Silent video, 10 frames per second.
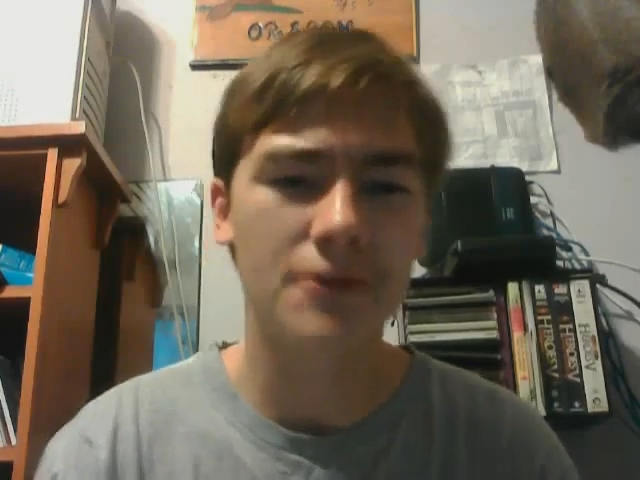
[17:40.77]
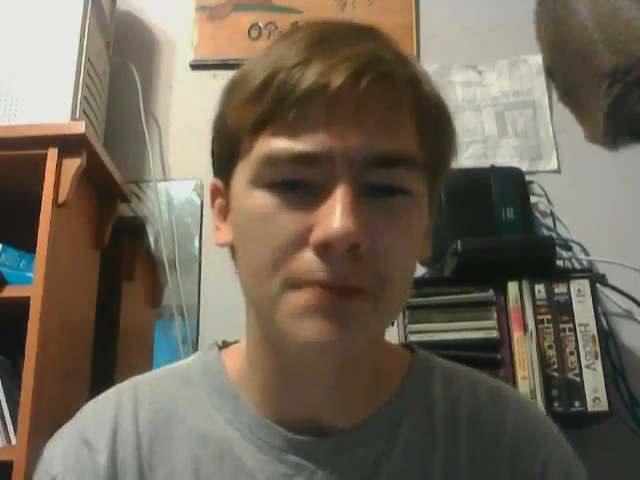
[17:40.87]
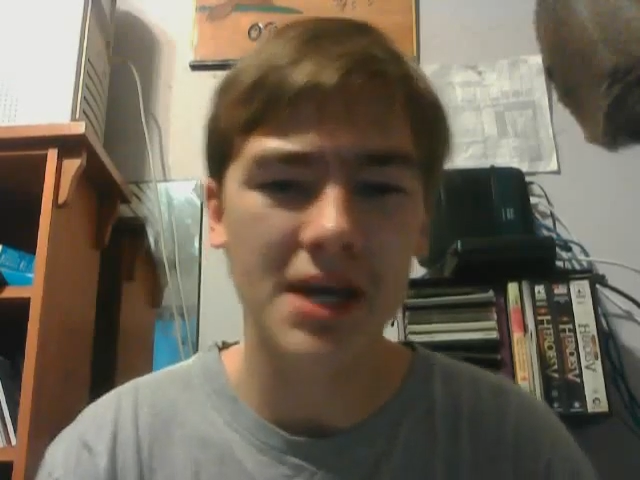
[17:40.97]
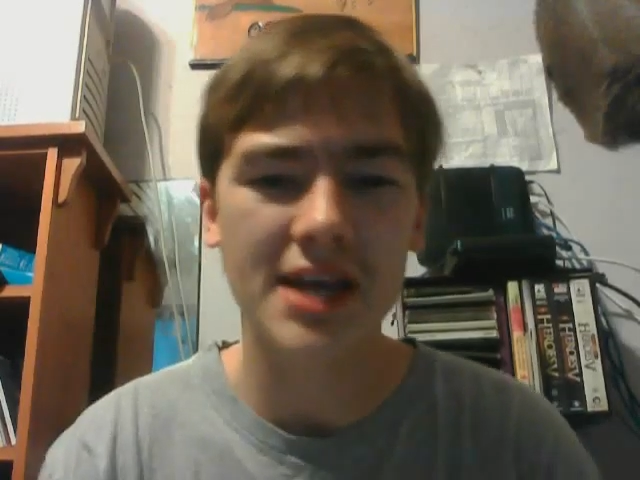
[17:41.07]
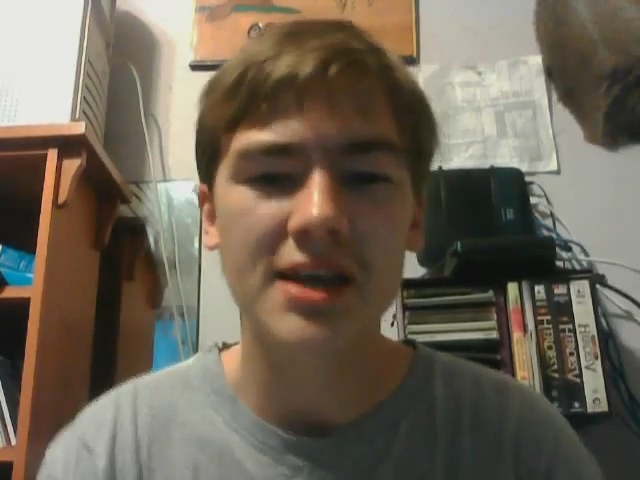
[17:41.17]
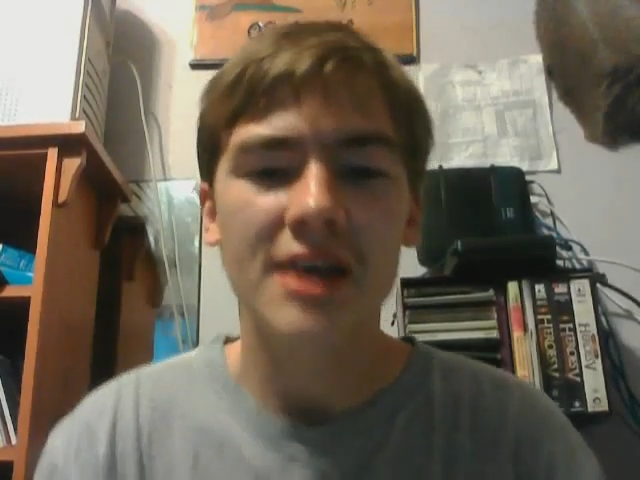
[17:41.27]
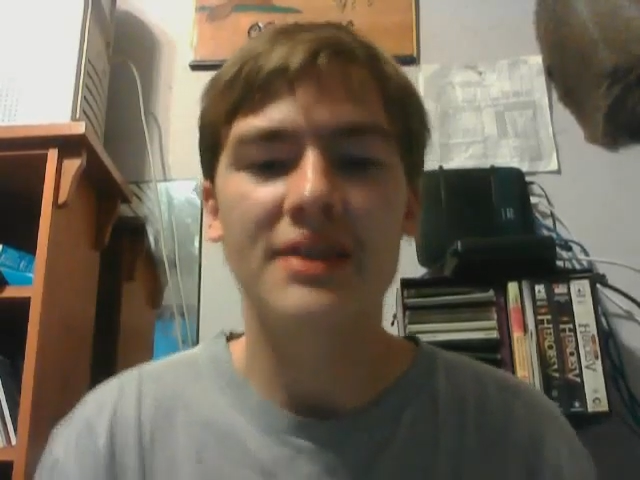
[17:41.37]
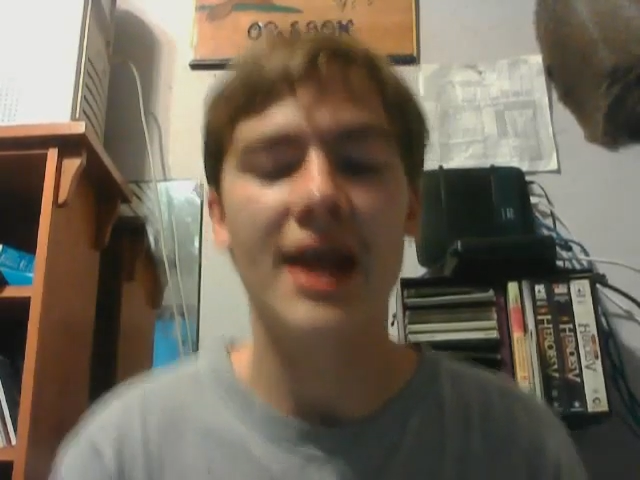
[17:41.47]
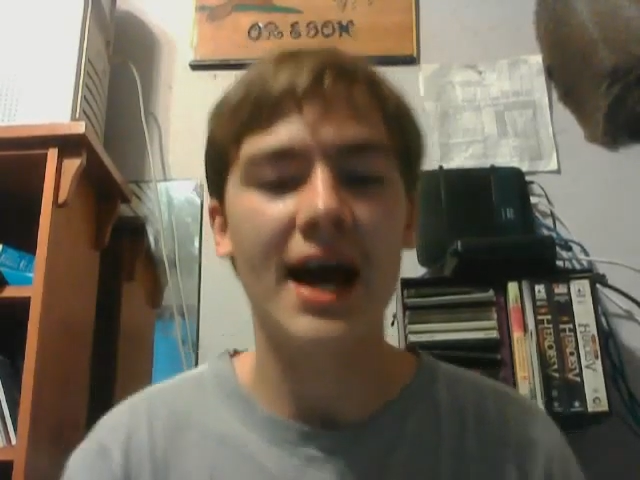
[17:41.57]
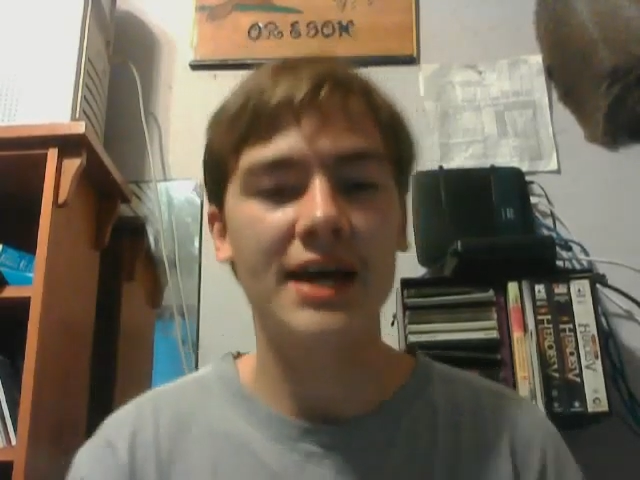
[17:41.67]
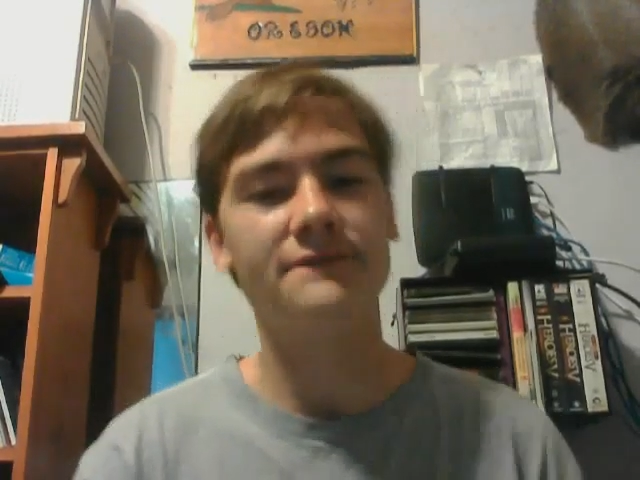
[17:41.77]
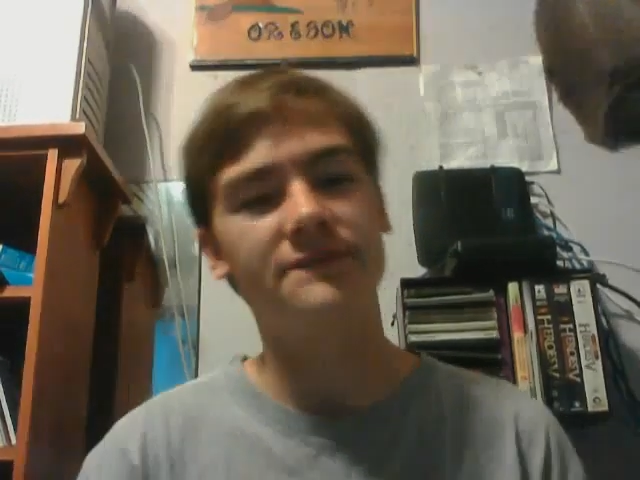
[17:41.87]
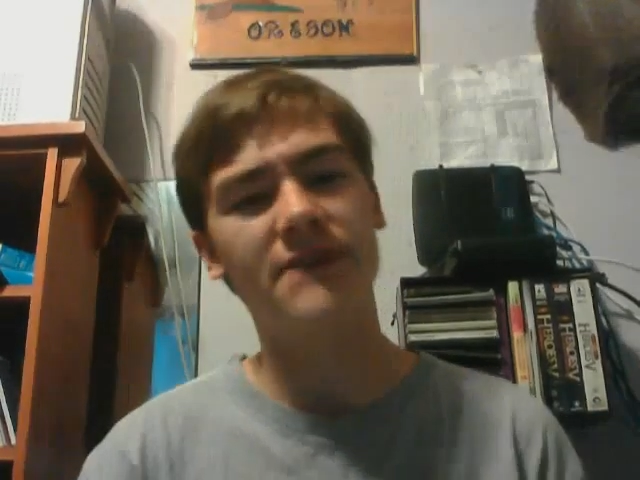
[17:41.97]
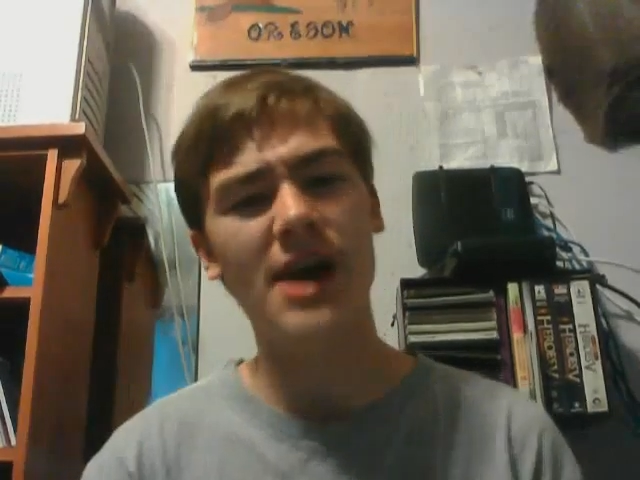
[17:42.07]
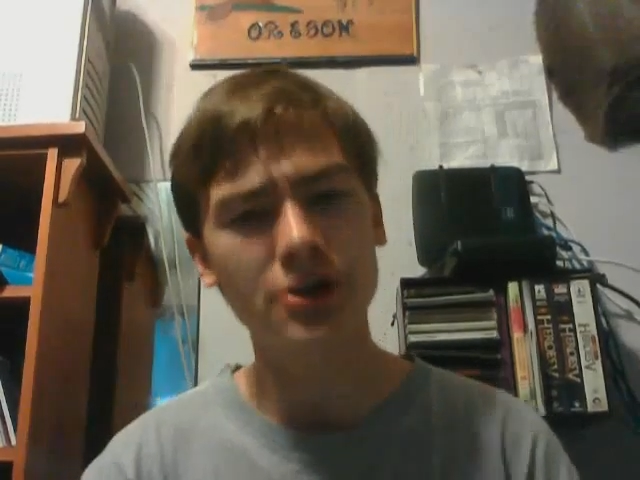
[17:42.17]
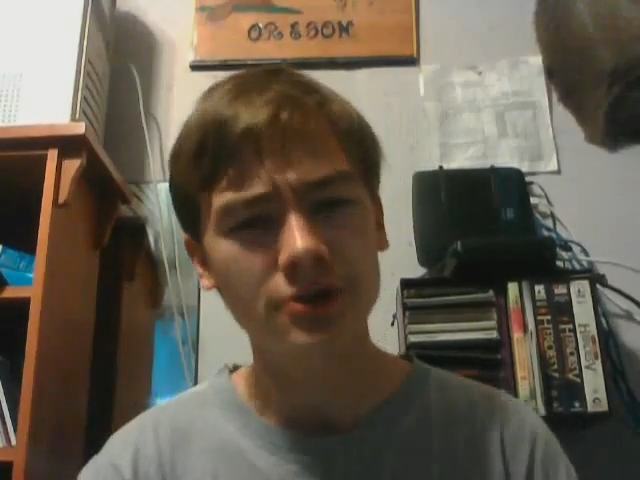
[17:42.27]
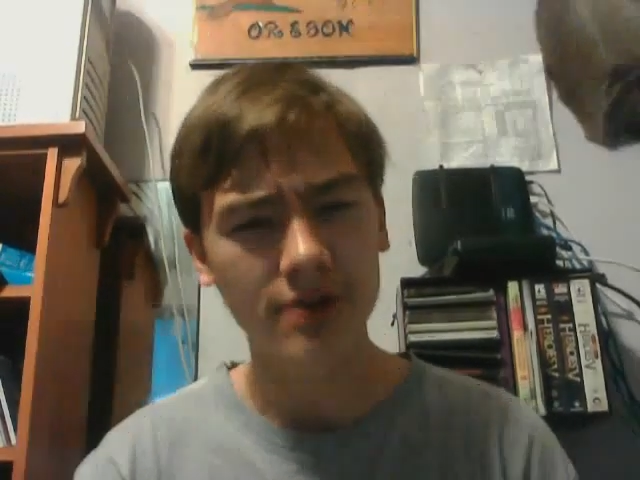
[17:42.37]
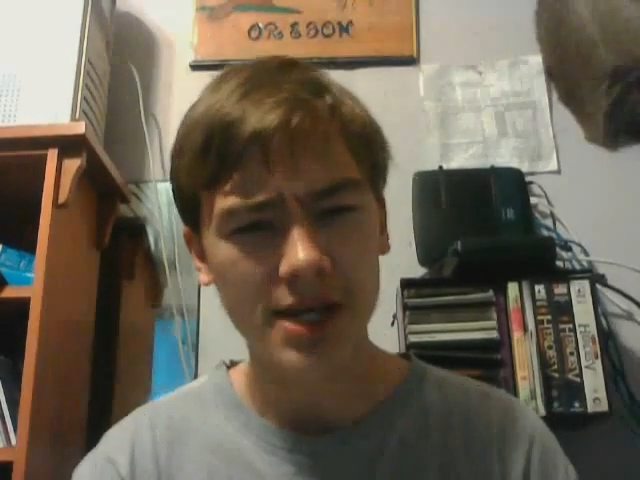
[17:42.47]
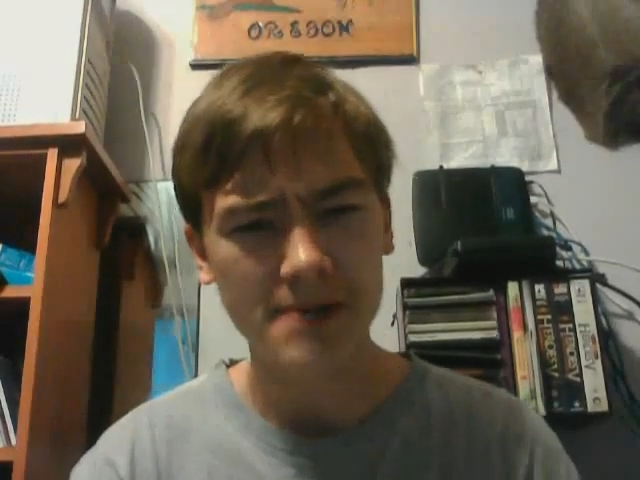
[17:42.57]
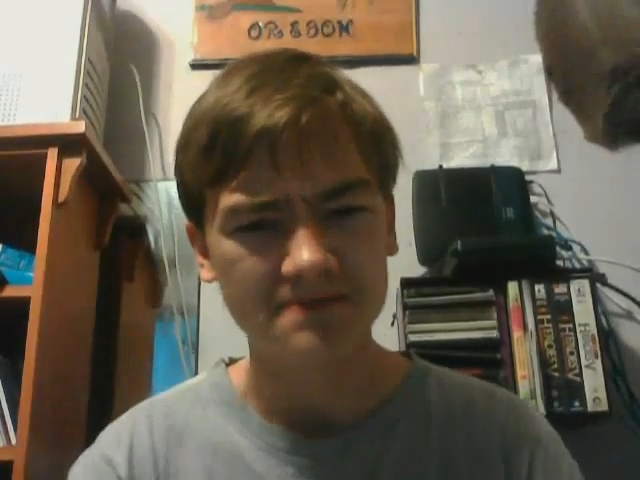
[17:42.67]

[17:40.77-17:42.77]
me that I can finally